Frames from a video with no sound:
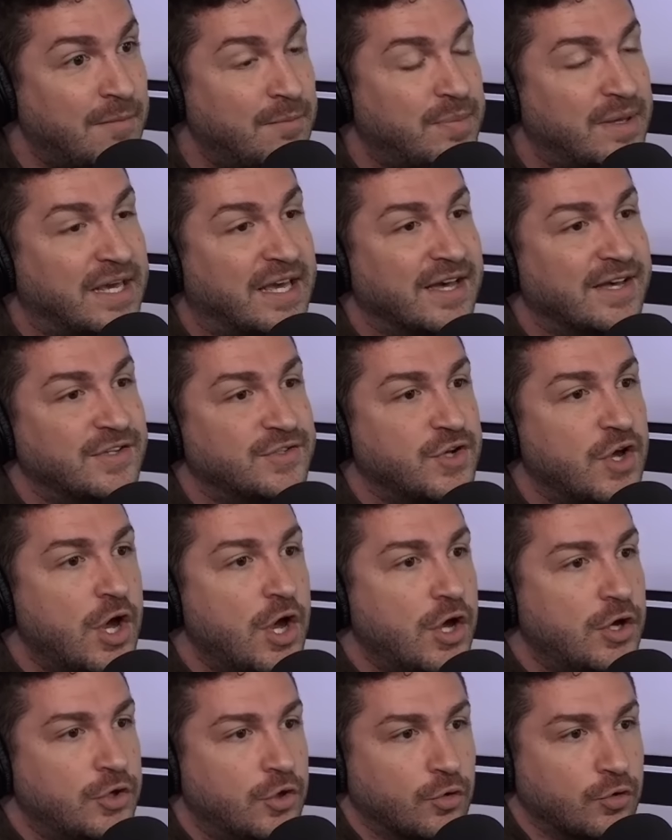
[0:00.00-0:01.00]
Because
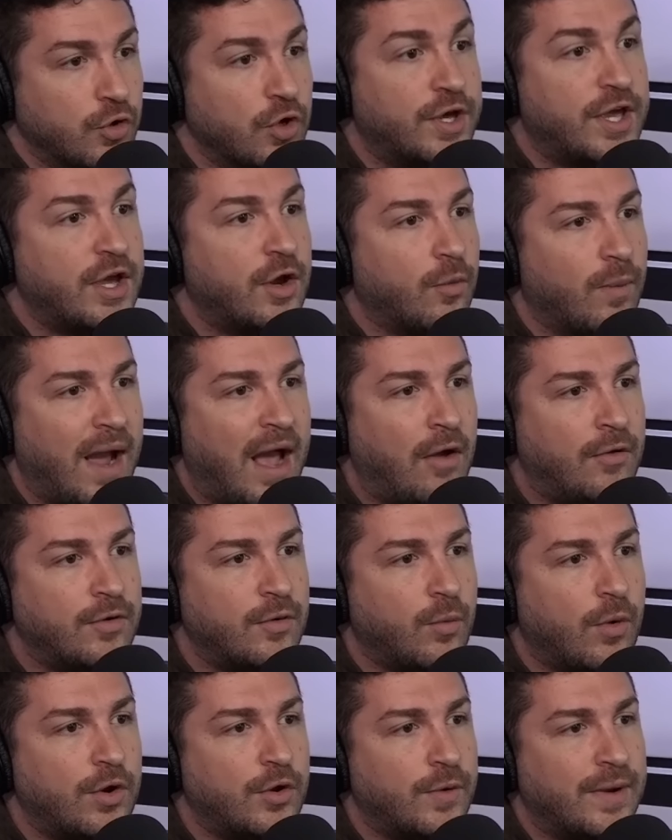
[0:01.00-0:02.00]
you're looking around and
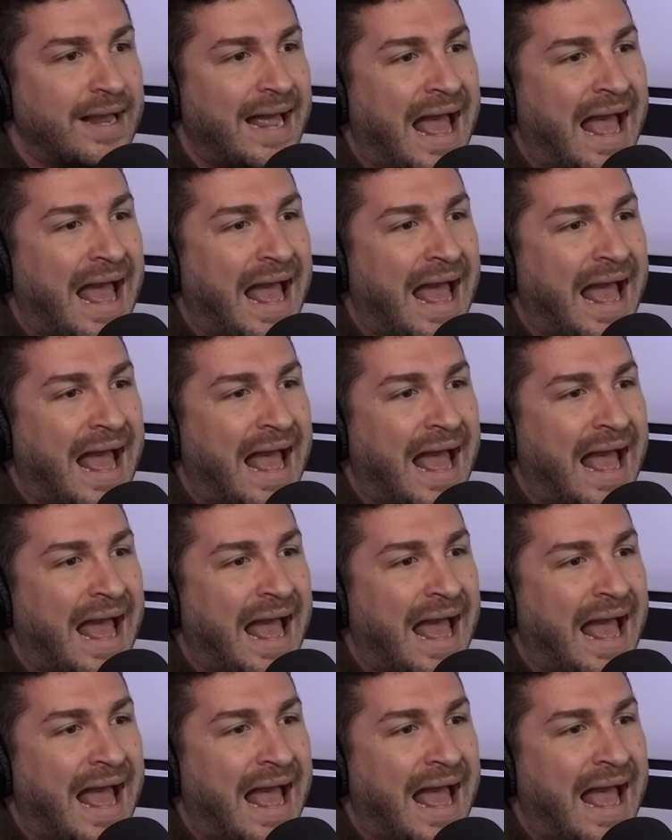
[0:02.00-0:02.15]
wondering,